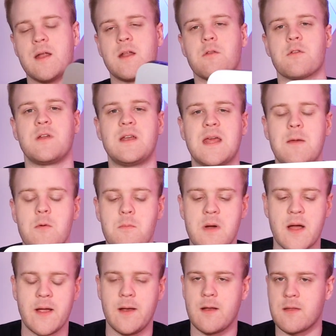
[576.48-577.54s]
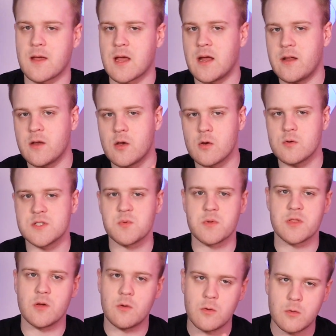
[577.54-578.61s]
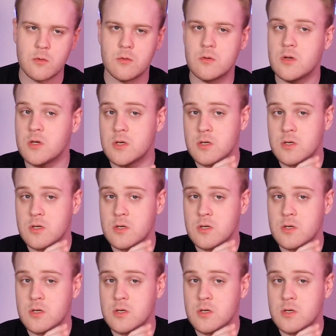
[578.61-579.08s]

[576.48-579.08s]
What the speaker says: Another thing to keep in mind that kind of goes with the whole